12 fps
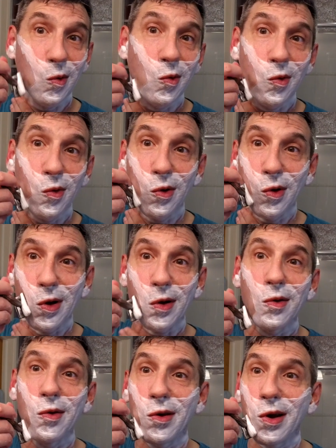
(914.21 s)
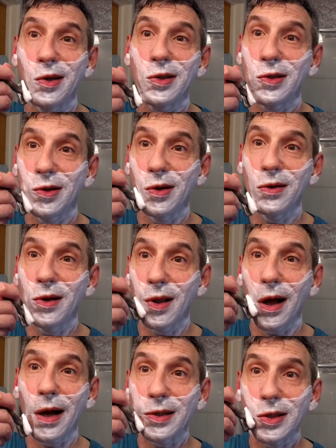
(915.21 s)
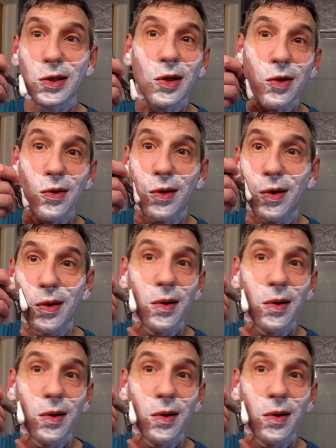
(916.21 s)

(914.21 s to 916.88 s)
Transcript: Uh, nice, good glide still.